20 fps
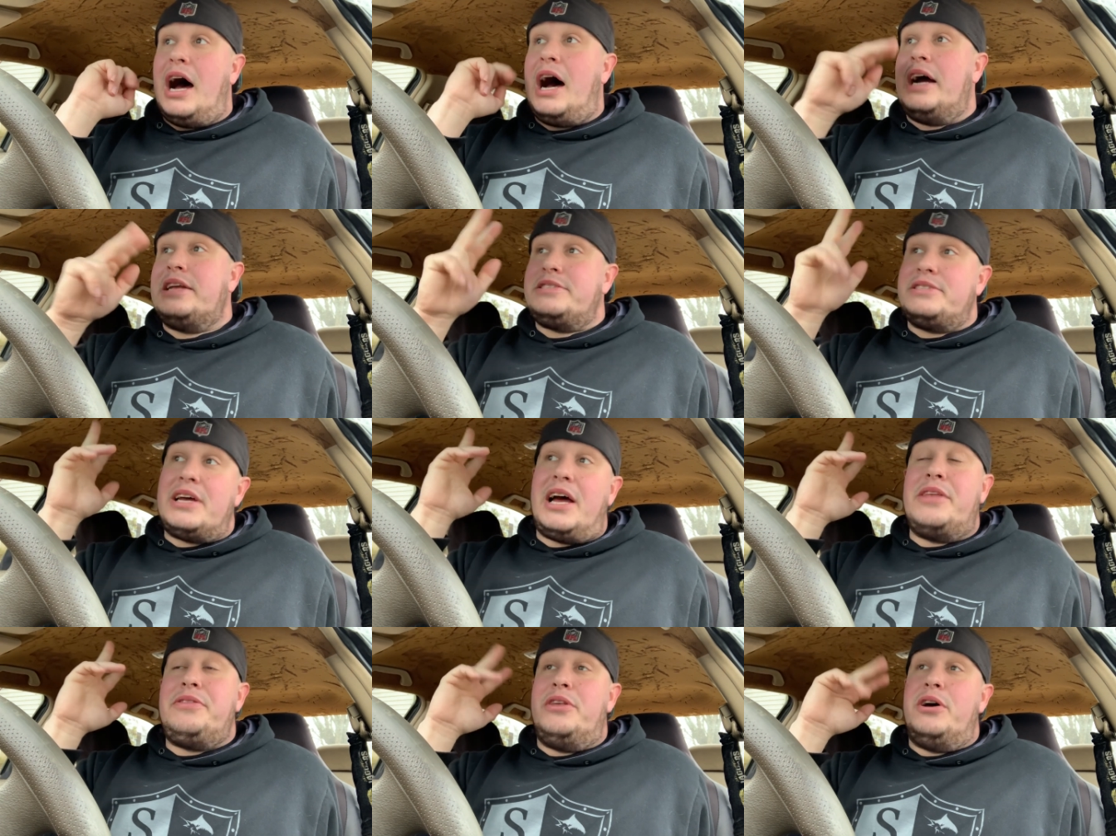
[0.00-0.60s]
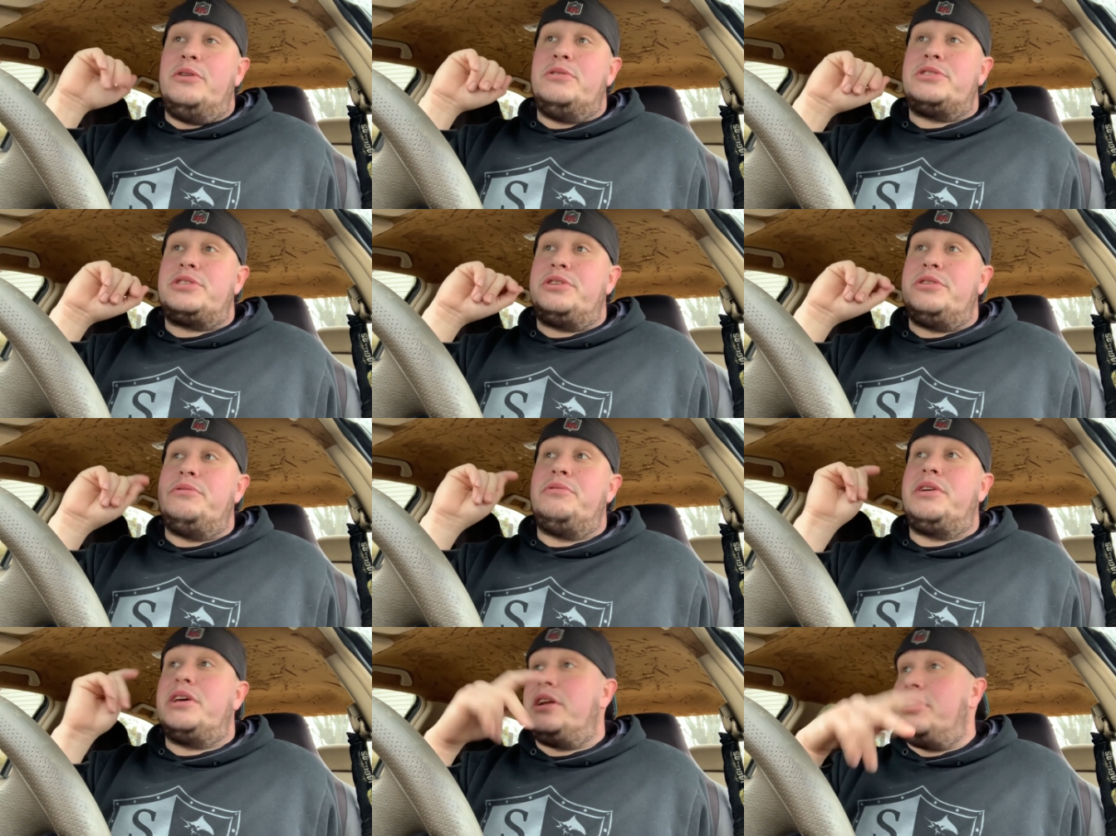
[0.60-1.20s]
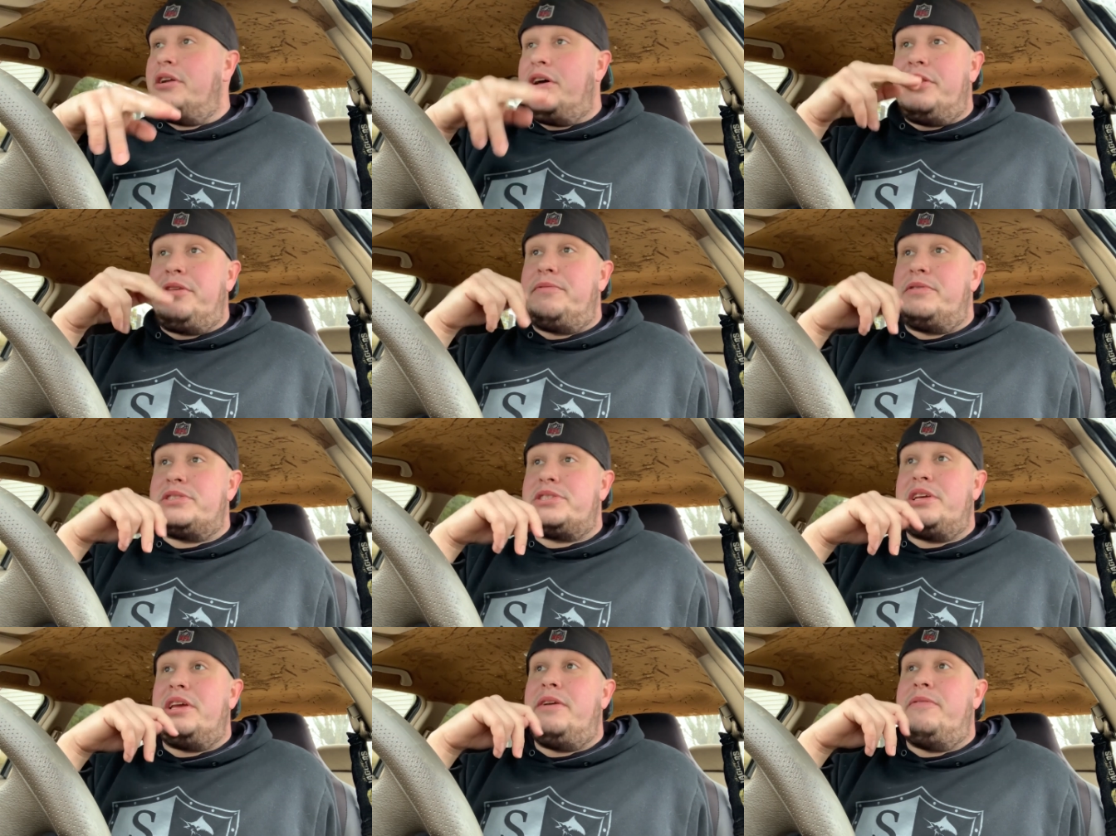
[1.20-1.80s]
I'd sign those two, get another
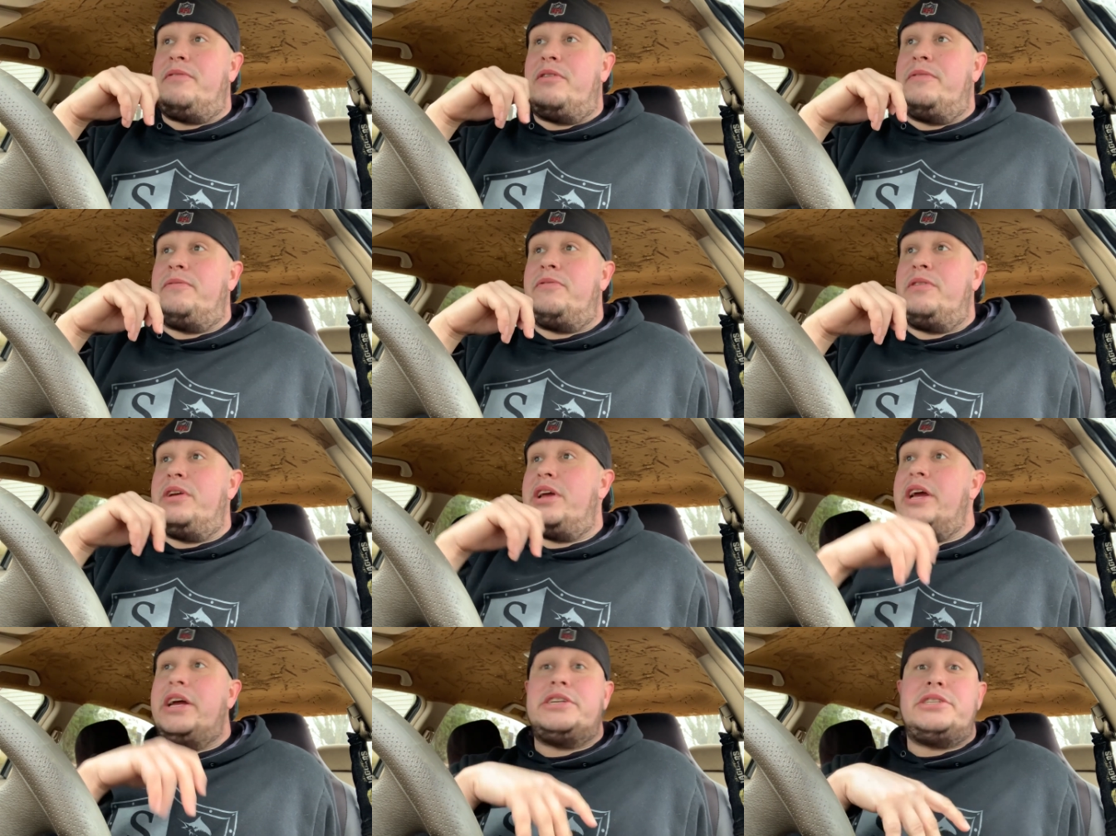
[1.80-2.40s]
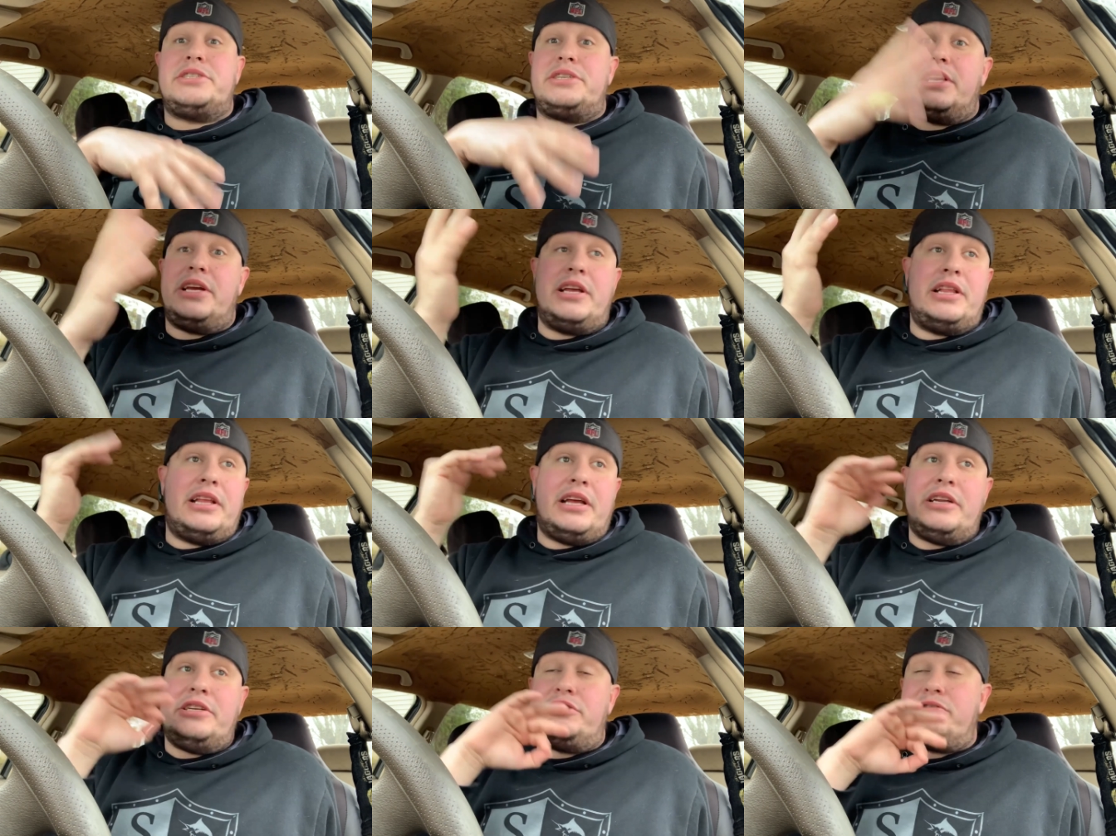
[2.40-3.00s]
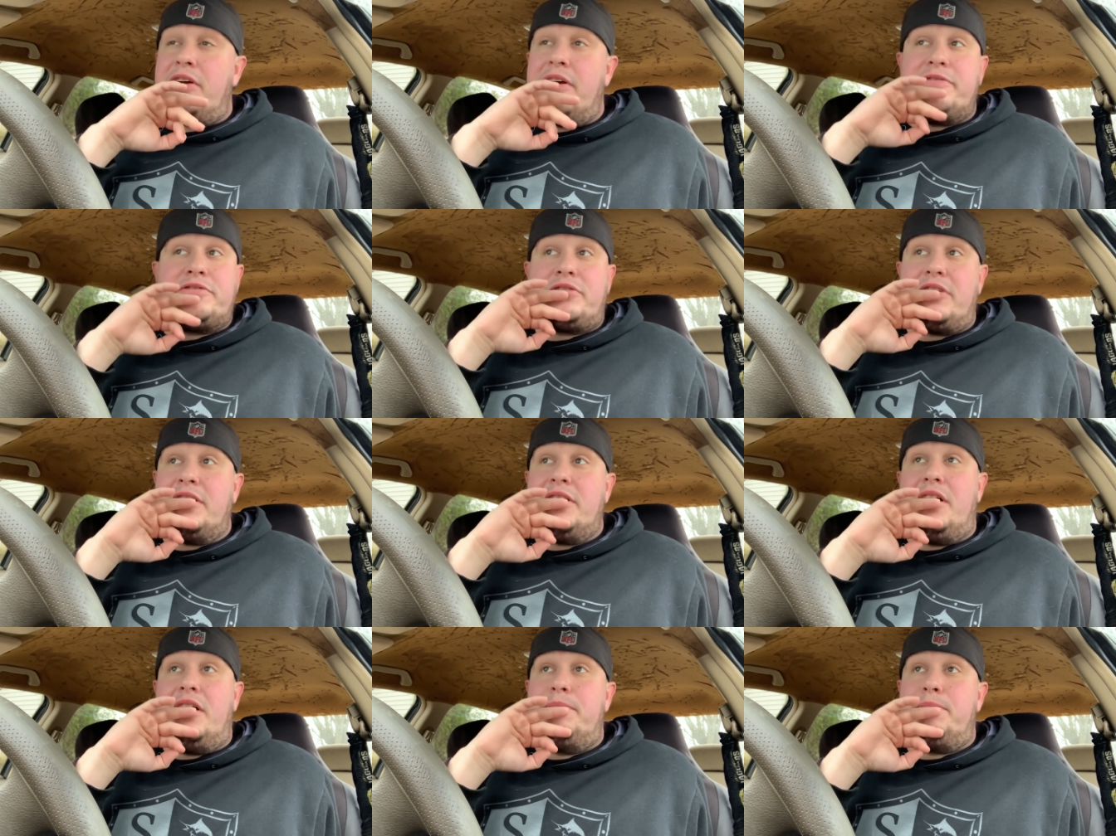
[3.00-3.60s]
receiver in free agency, and then draft
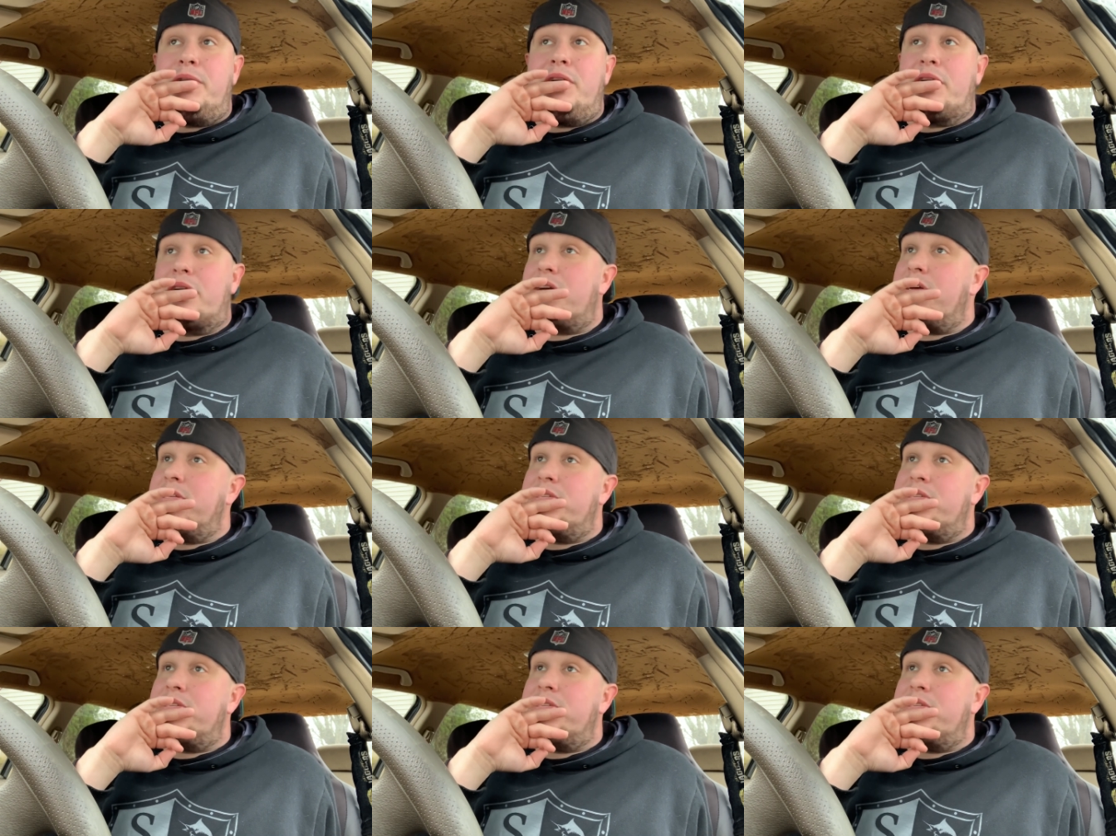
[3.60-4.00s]
Treylon Burke.